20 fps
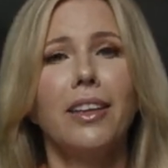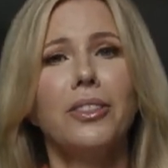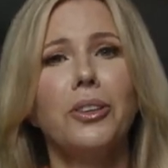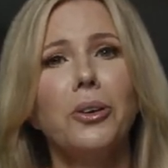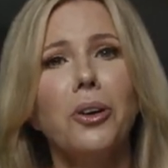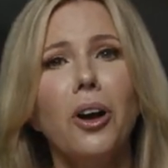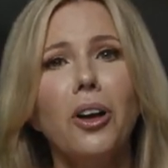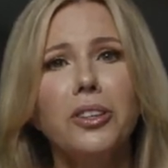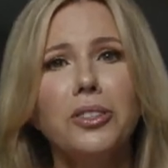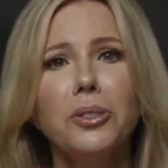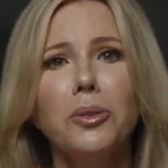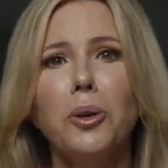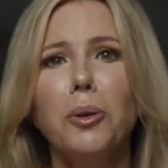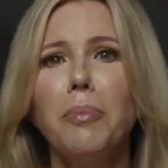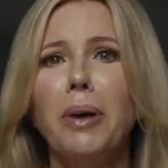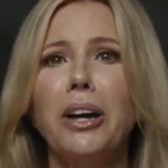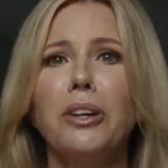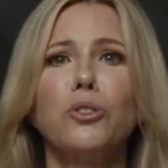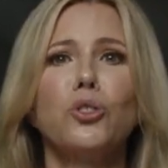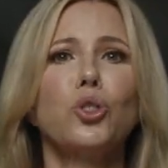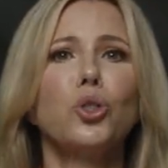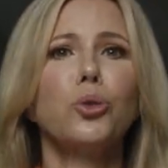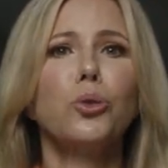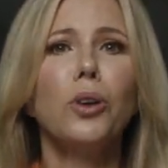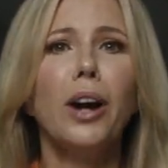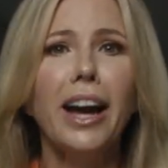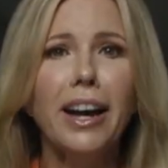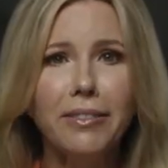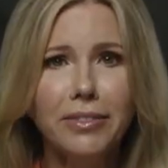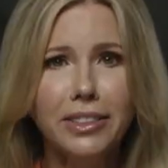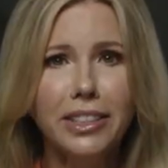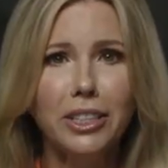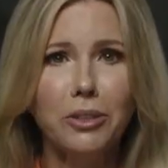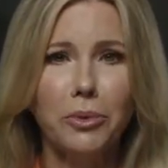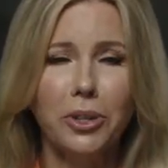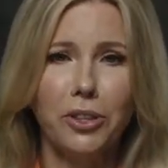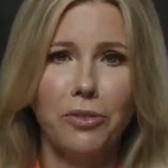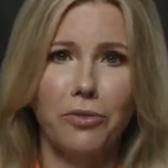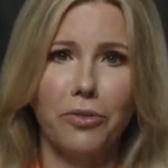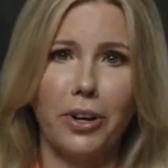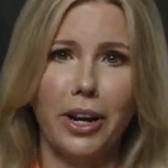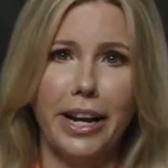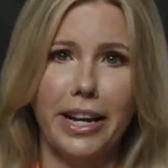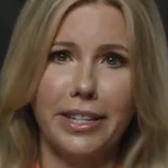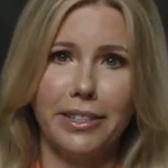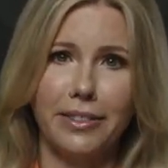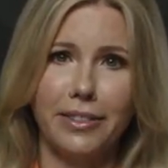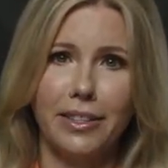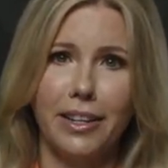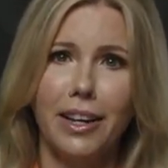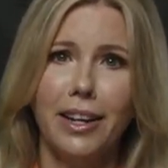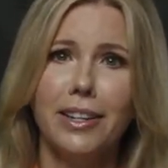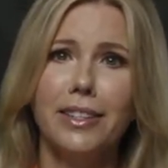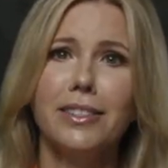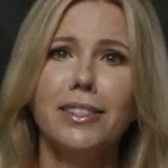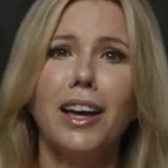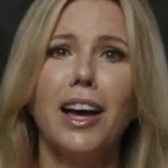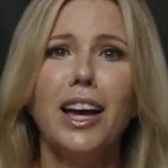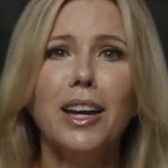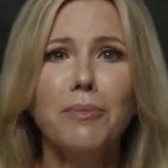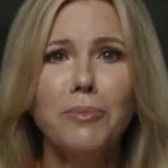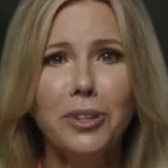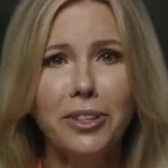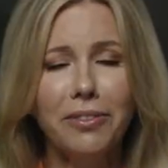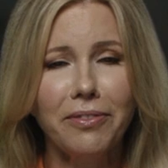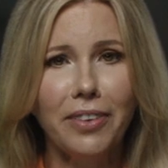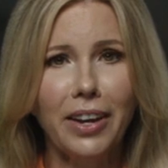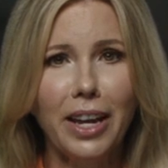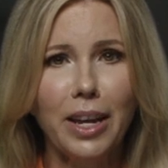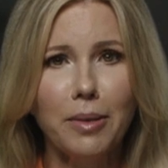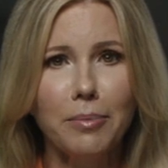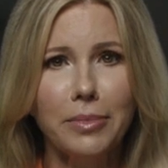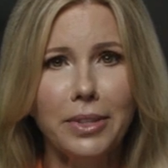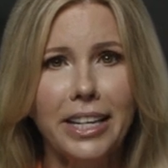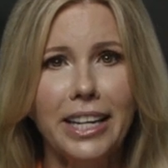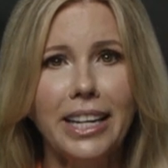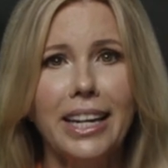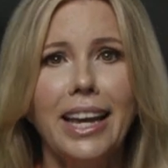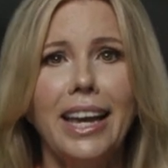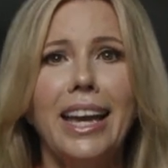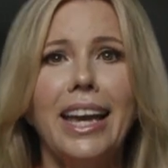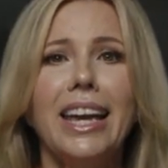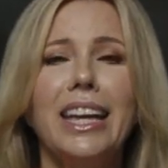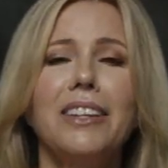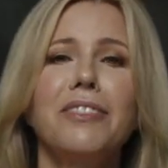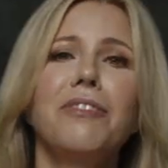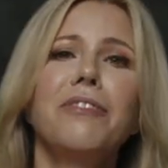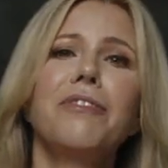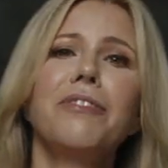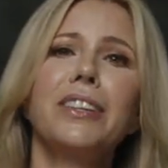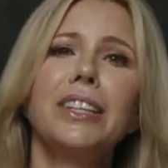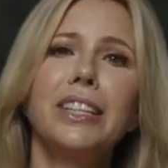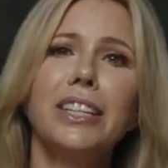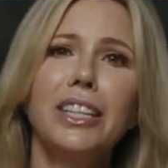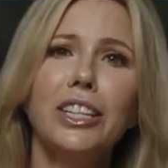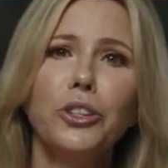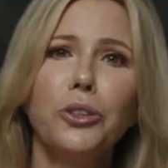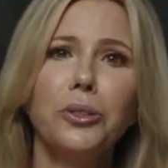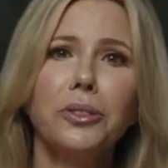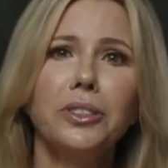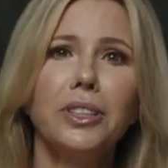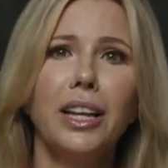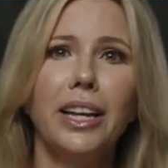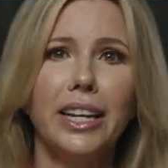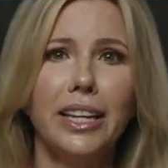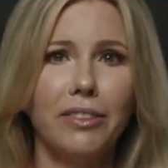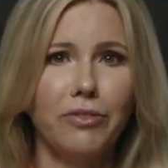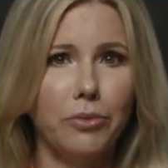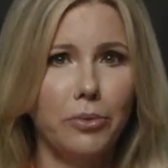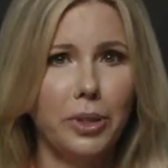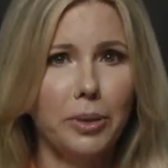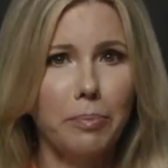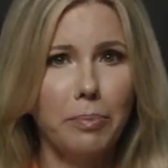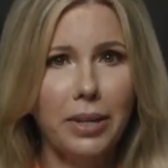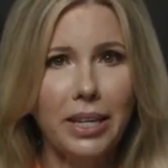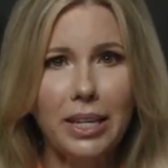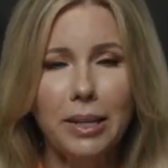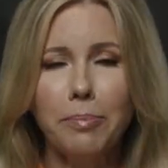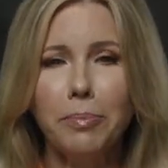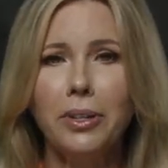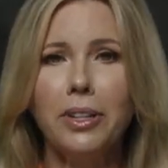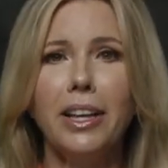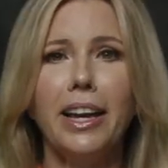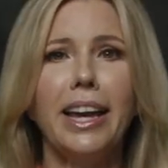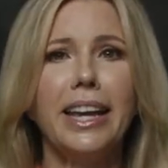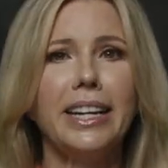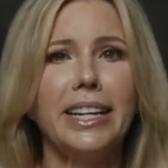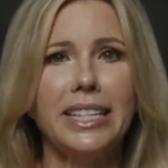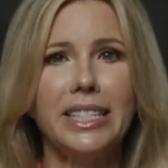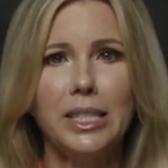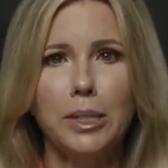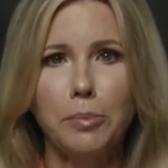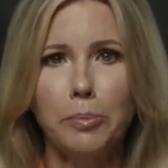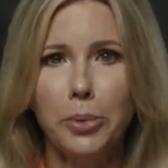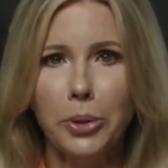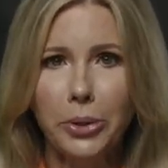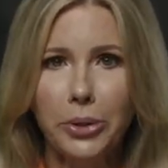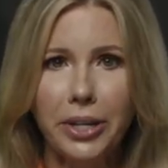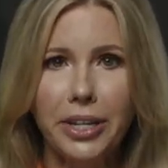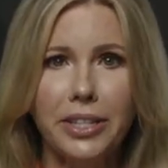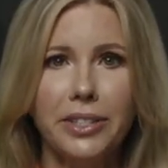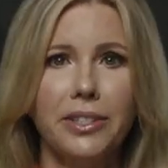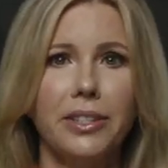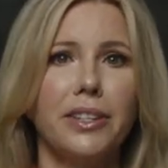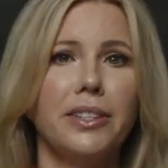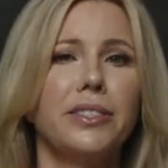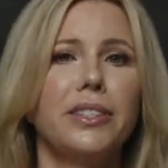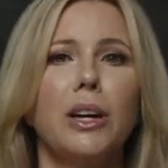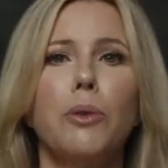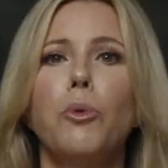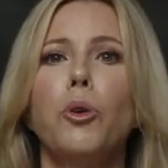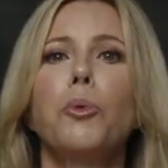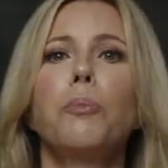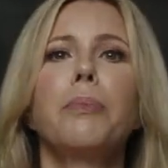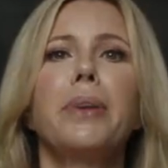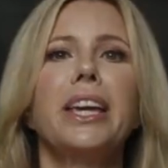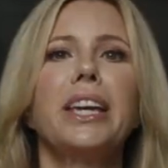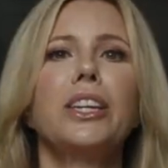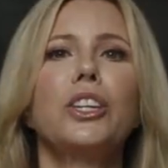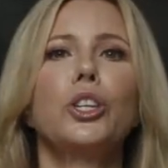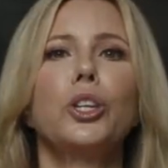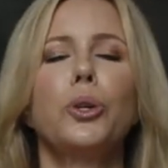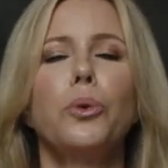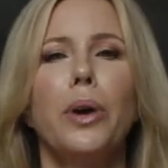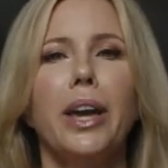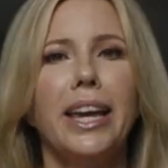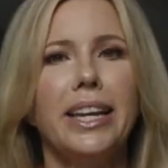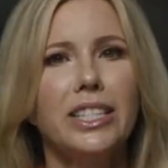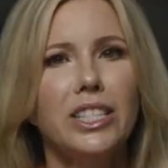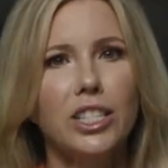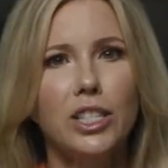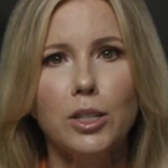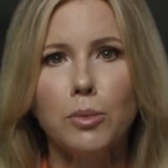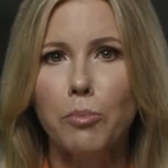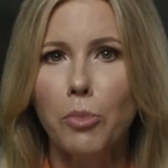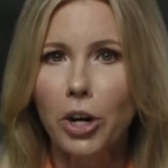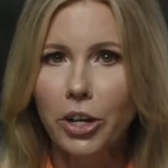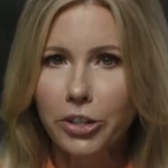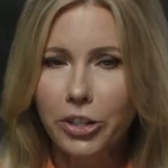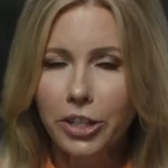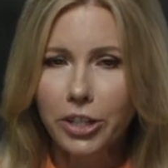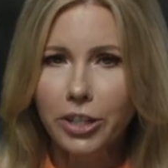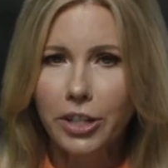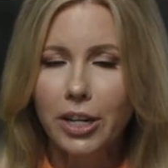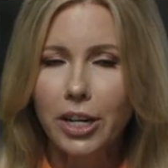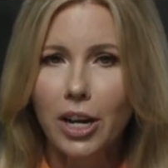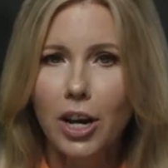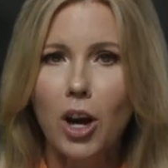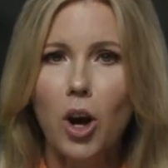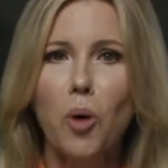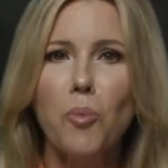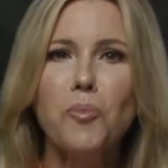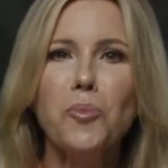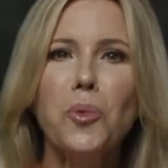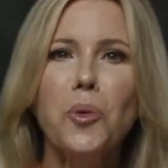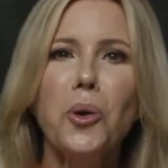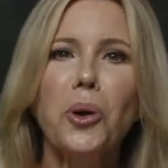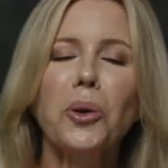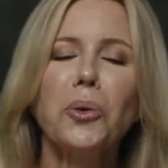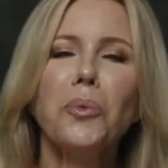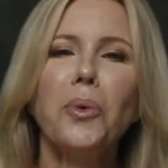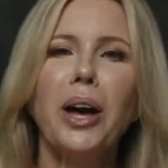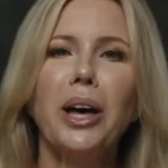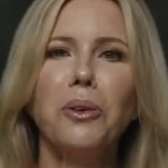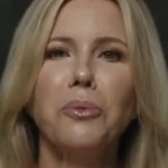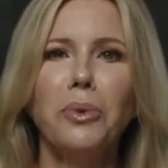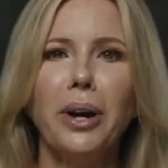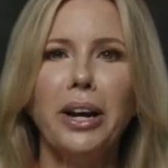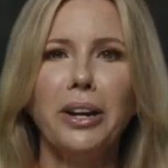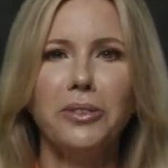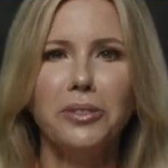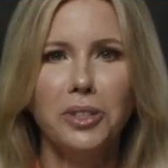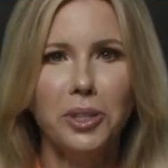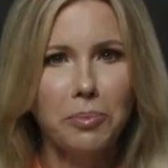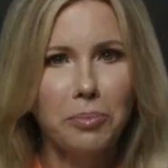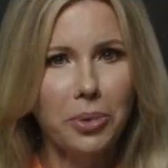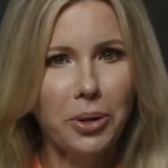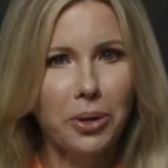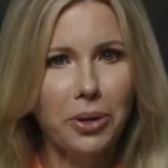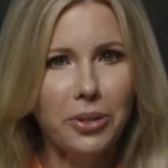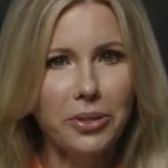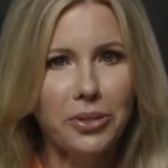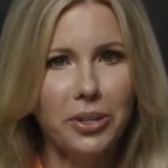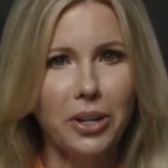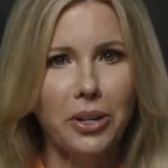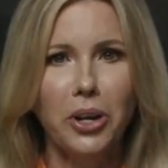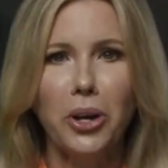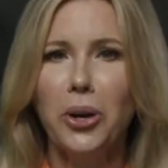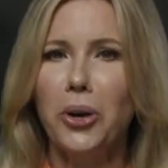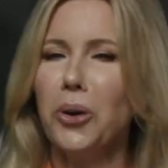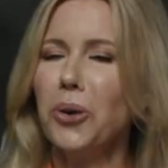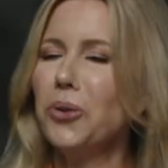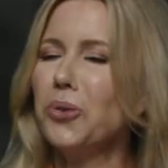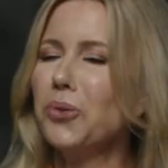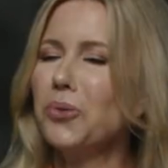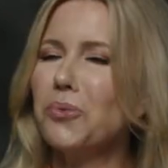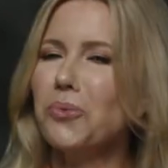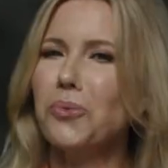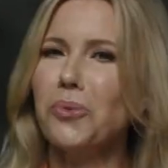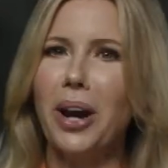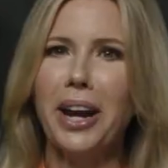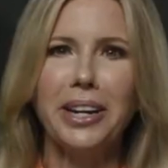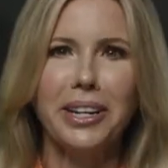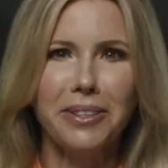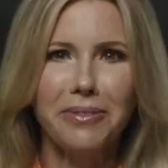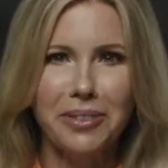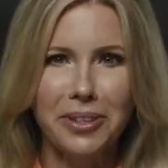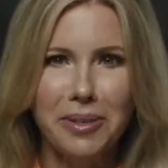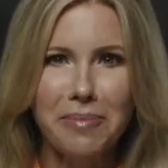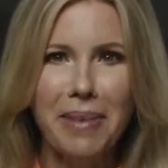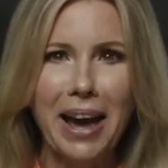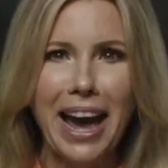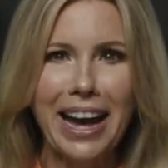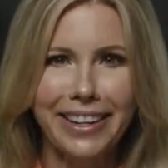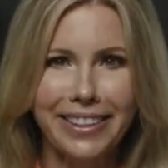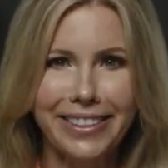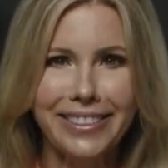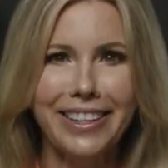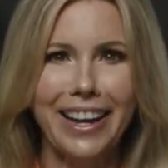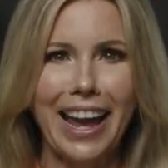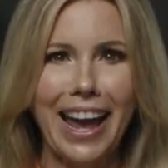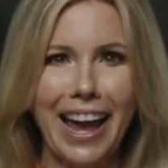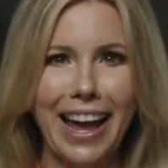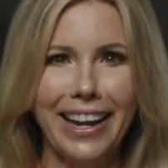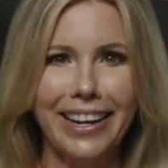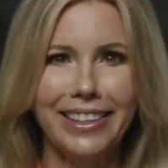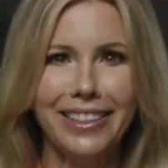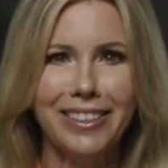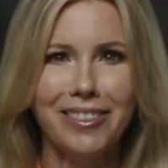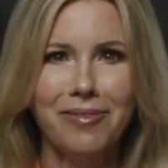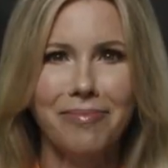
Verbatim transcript: They're also about traveling with friends, time with family, and filling your life with people and experiences that will make you a smarter, more well rounded person who's ready for the battles ahead.